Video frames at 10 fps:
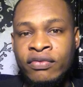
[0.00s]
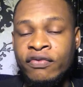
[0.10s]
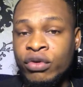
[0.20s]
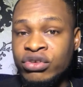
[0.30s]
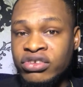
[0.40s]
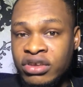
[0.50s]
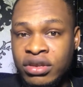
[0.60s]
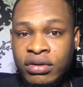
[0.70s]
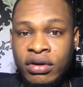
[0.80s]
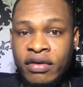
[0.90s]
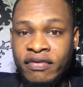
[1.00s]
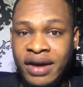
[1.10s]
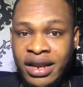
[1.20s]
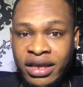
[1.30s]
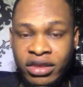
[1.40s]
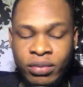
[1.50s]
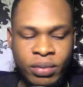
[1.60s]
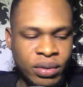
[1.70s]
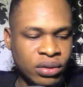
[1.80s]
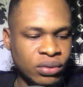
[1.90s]
four seed of alligator
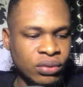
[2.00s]
pepper.